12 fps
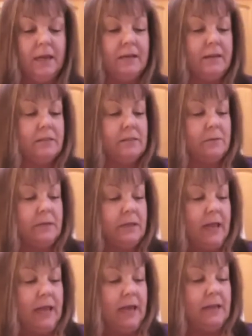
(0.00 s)
Now this
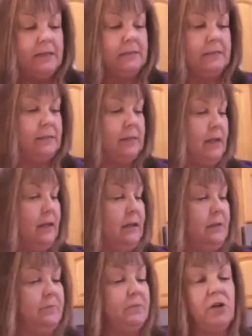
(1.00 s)
one has
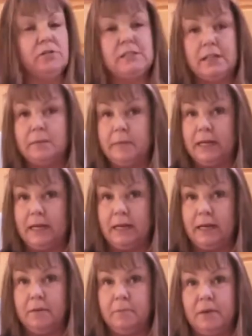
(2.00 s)
no cinnamon in it,